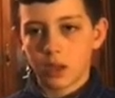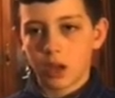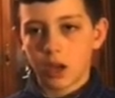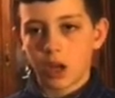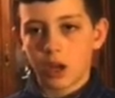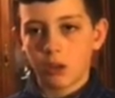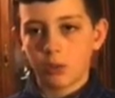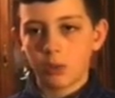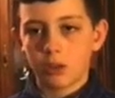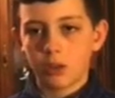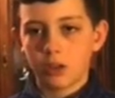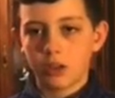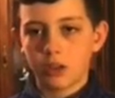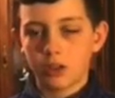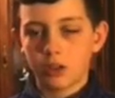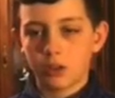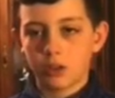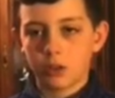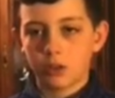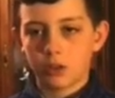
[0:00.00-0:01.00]
I really
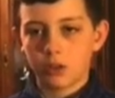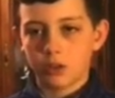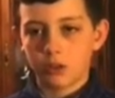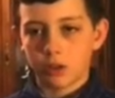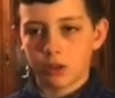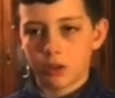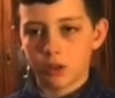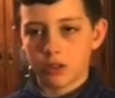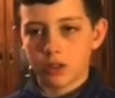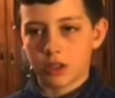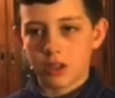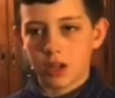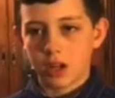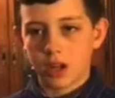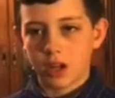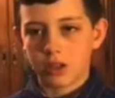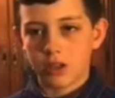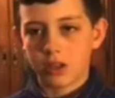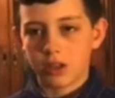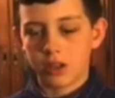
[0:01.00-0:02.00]
enjoy drones and
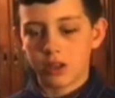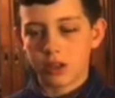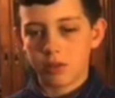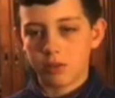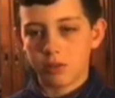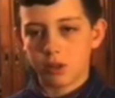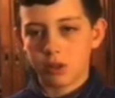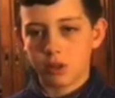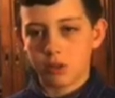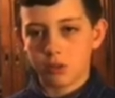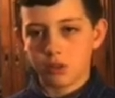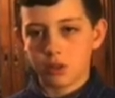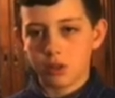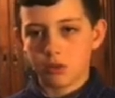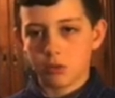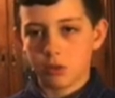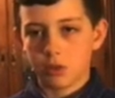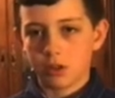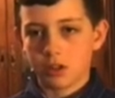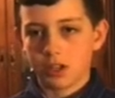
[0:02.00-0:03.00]
how they can be used in
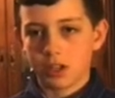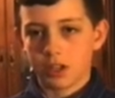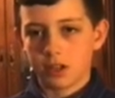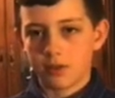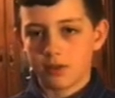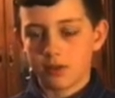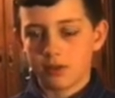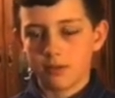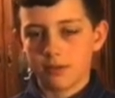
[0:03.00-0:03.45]
real life.